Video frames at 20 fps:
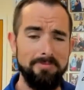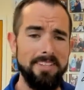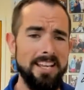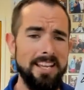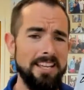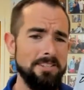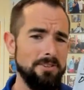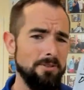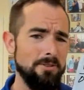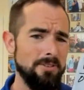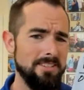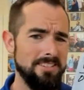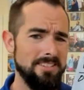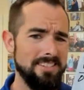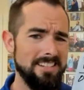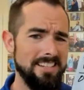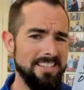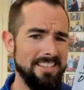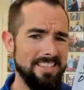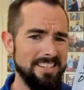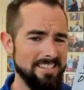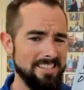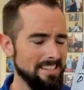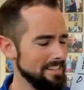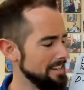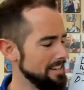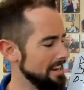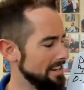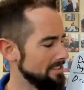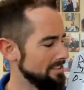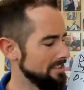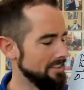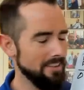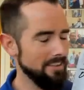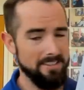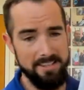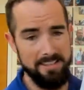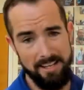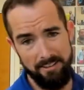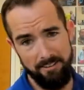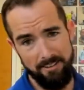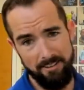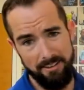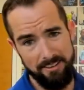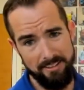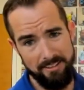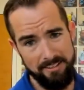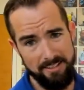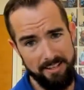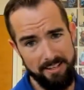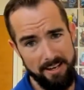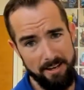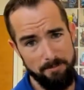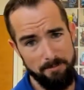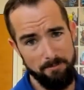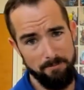As you can see, this nets the seller at the same